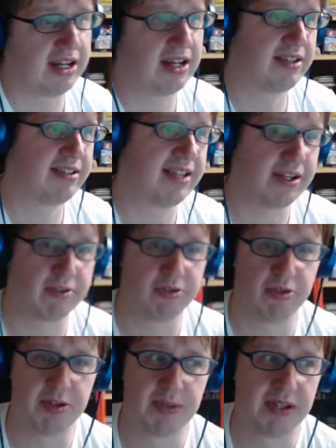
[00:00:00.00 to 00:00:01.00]
standard's
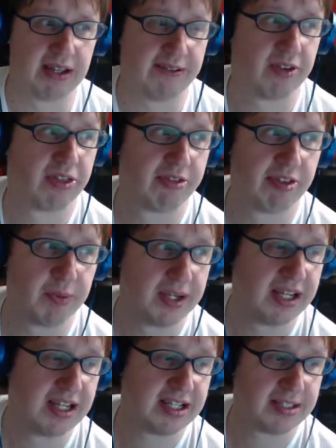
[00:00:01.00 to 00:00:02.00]
only been like for 3
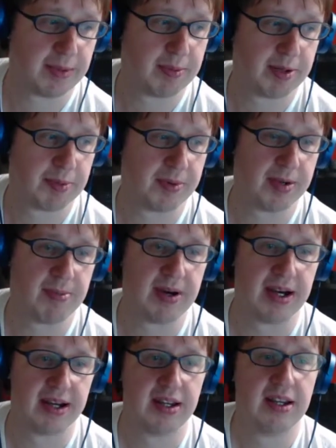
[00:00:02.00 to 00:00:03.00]
weeks, and blah, blah, blah, blah.
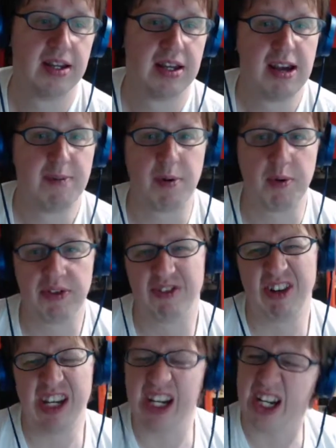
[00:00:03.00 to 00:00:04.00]
But with
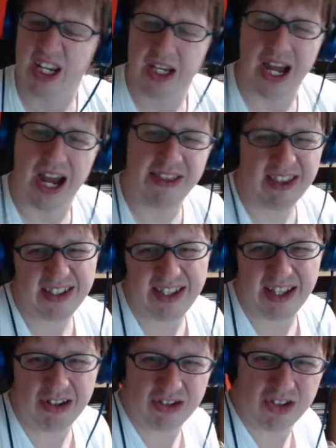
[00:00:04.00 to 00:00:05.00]
Arena, I think
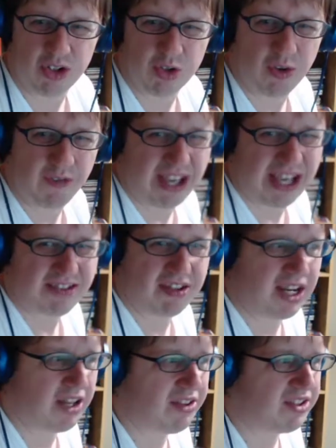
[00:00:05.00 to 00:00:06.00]
standard just goes so fast right
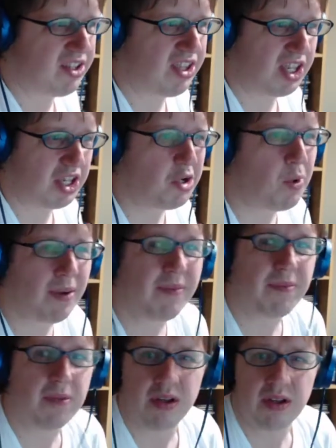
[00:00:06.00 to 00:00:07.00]
now that's just like, you know what,
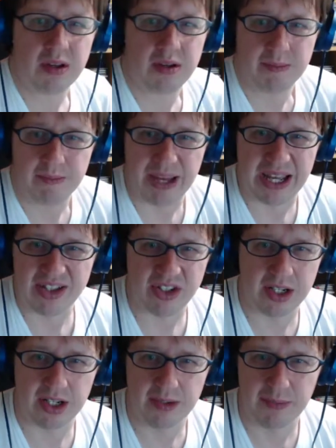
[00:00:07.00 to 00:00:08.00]
ban shit,
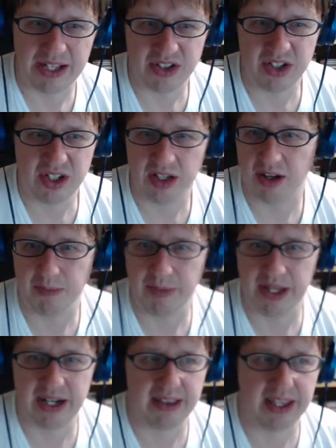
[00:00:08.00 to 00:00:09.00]
and I'll ban
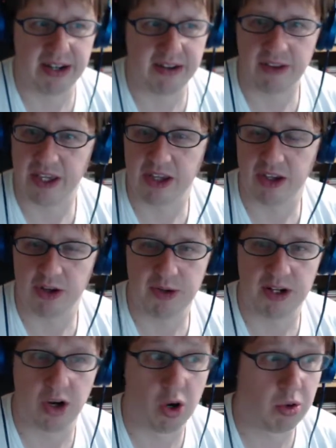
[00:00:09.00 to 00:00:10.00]
it later. Like, you know what,
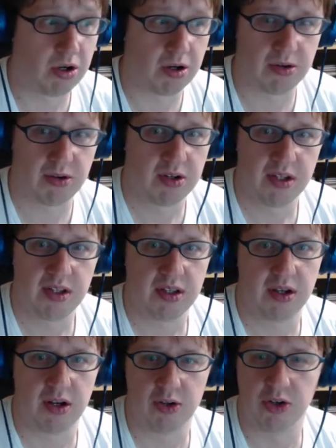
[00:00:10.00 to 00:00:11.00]
Oko,
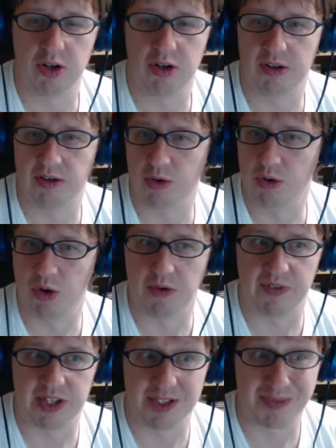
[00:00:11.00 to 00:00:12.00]
oh no, the Oko
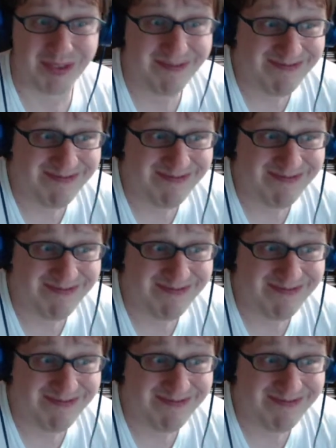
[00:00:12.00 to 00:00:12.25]
investment.